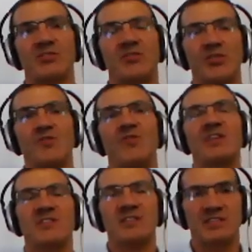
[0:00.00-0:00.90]
Because if you
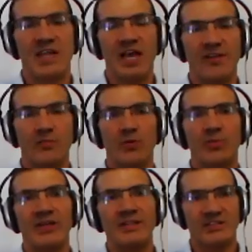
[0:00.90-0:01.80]
invest in staff
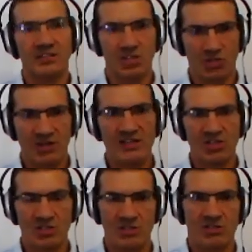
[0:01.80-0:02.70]
wellbeing, that's going to
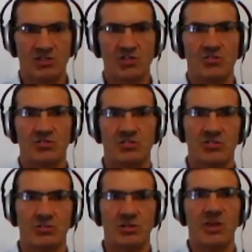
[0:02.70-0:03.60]
transition into students
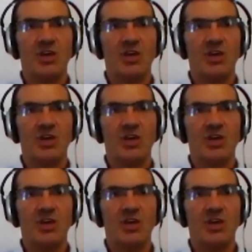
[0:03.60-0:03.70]
too.